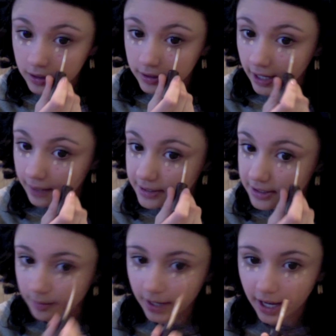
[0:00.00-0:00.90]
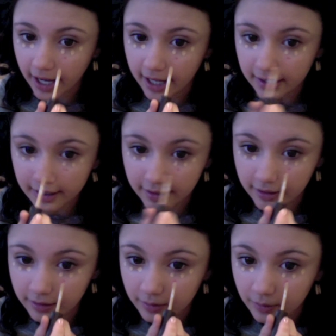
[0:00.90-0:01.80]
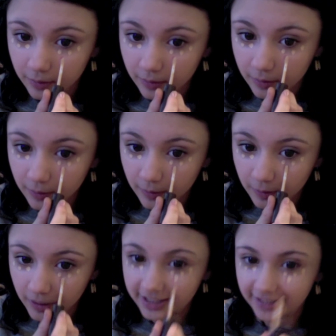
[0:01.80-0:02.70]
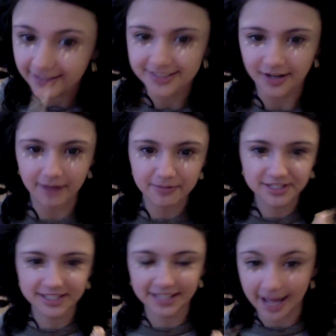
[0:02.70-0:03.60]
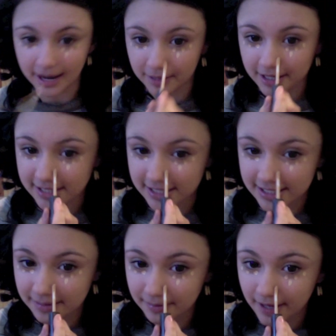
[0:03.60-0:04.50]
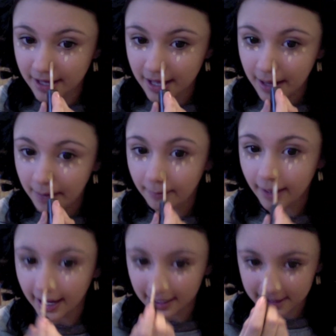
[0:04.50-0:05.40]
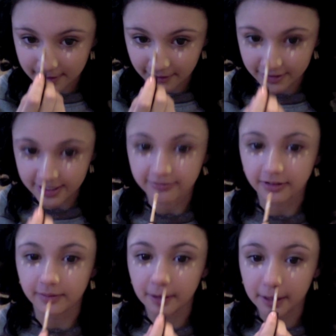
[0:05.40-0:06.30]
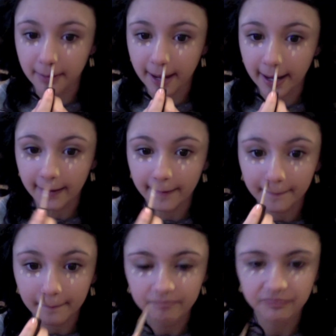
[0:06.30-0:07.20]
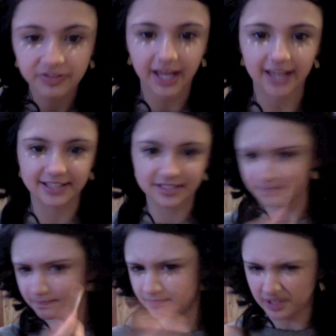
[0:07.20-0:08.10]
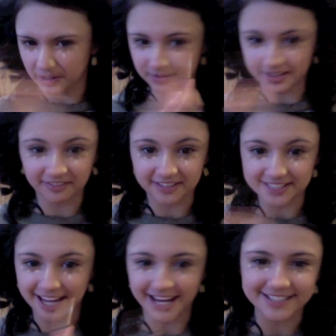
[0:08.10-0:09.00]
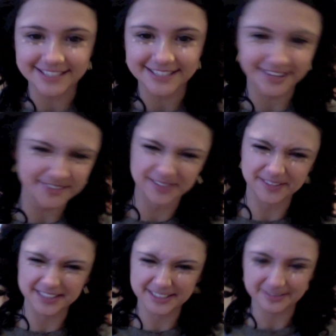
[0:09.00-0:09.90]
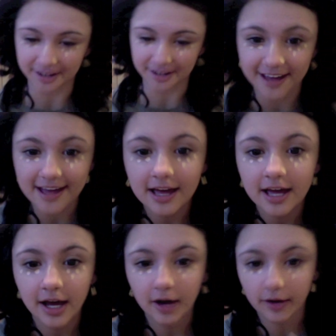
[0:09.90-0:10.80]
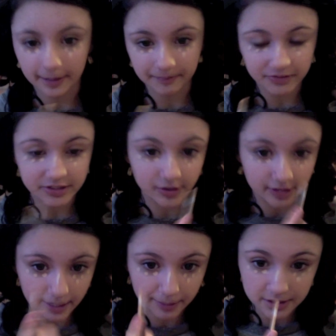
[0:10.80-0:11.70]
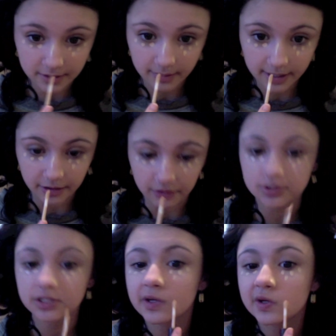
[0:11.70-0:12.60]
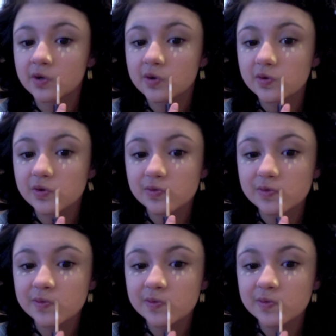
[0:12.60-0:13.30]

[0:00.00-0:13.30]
dab this under my eye and then right there. Sorry, I'm using the camera because this is a Mac and this is my first time filming with a Mac. And it's, you know, different sides and stuff, so it's just weird. Okay, so then I put some on my nose, and